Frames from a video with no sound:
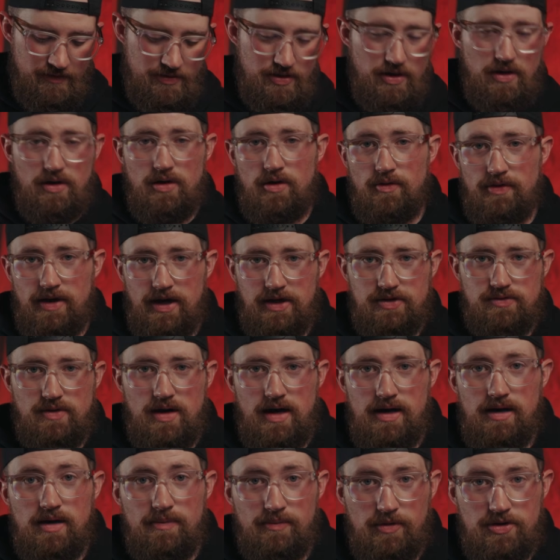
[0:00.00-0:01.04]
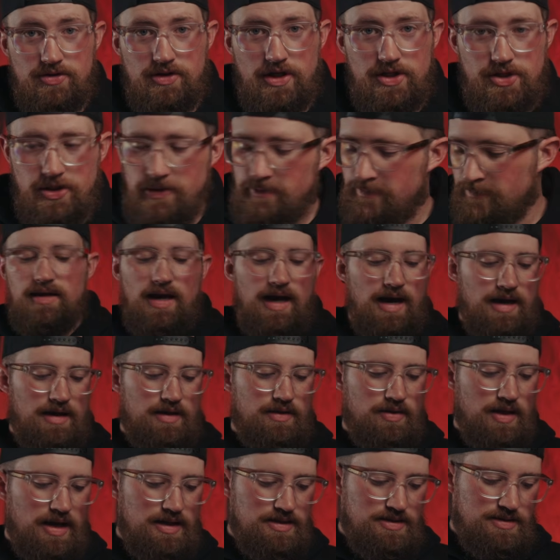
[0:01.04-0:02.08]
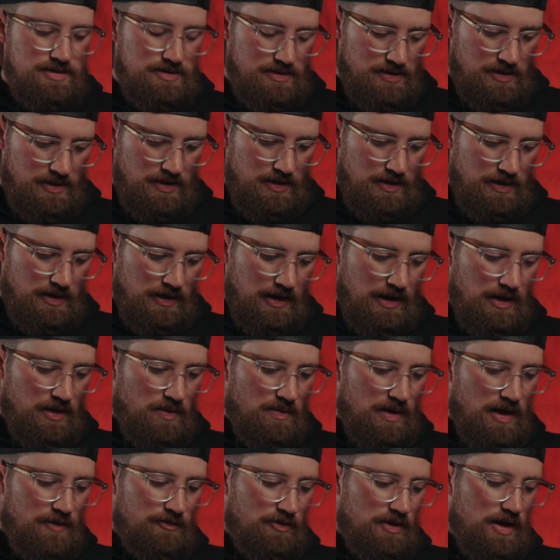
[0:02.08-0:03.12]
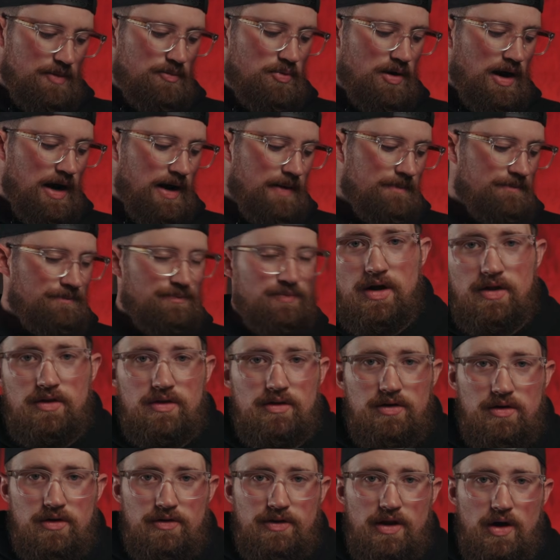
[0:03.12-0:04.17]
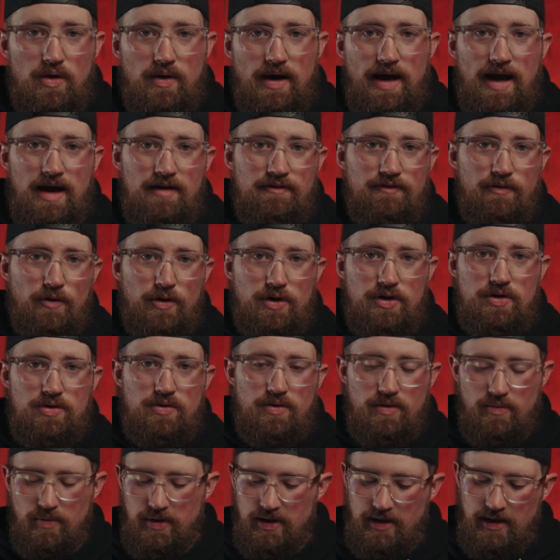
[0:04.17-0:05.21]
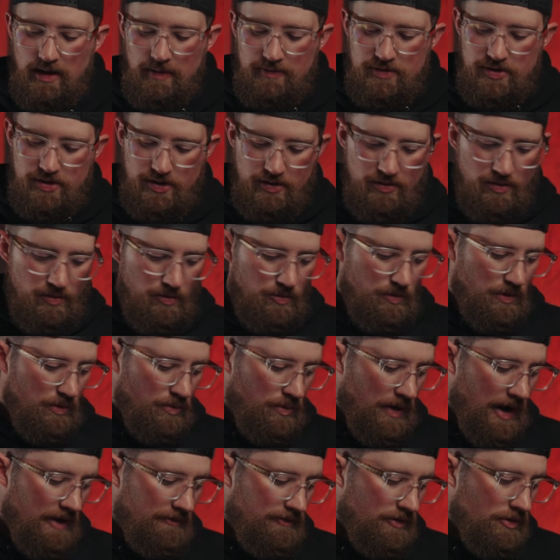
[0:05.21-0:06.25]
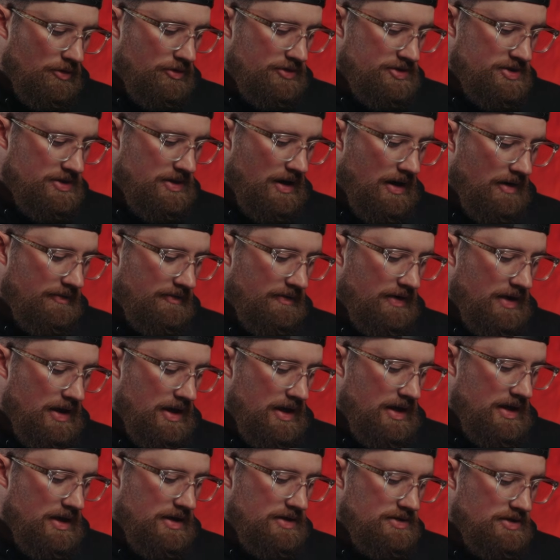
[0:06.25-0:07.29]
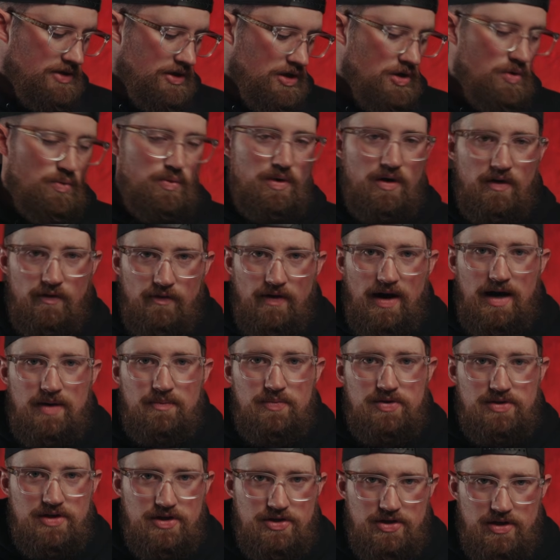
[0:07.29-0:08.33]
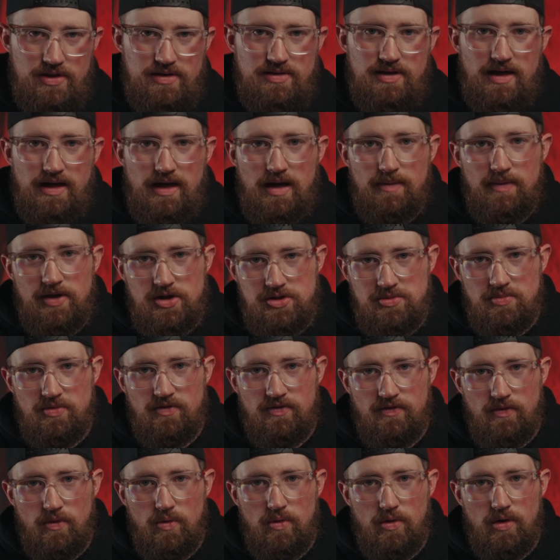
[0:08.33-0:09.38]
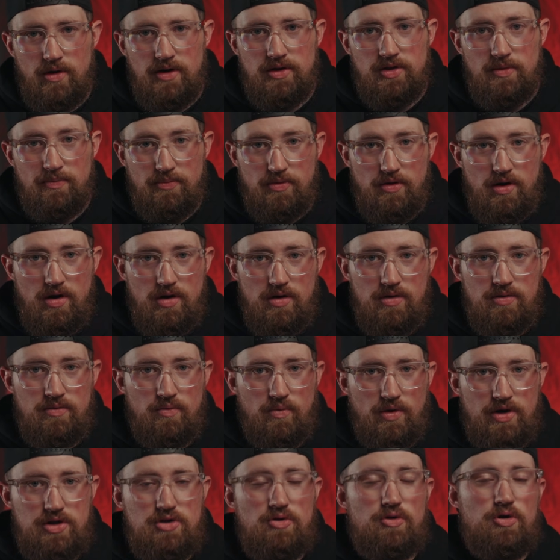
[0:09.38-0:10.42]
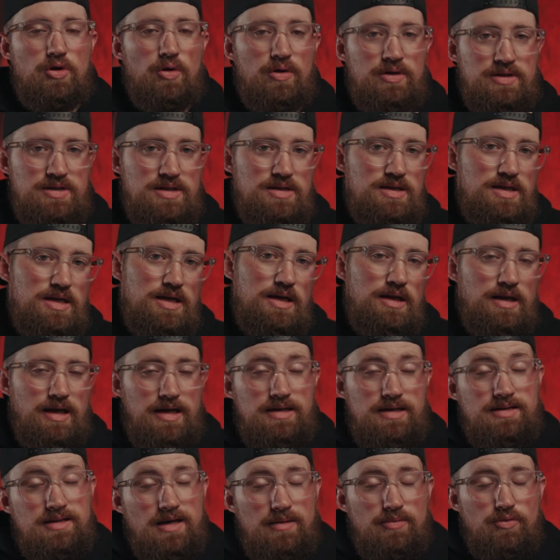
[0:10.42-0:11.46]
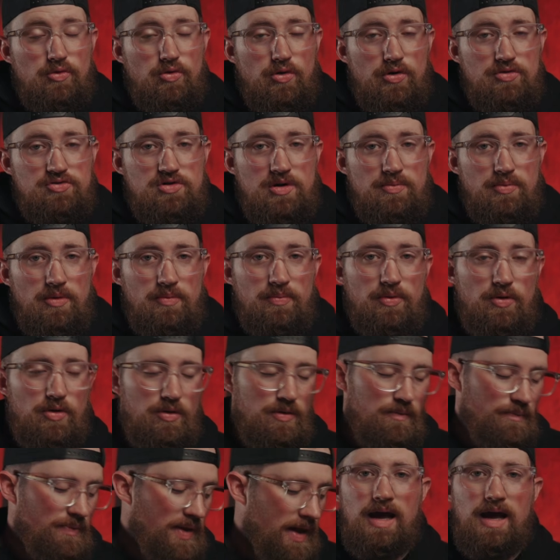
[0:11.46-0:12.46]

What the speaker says: So thanks, Ryan, I appreciate you. Yeah, that's kind of the rifle I brought. The other little note I have for you when it comes to rifle stuff is you will find positions, like I mentioned before, in the prone where you're going to need a double or triple pull.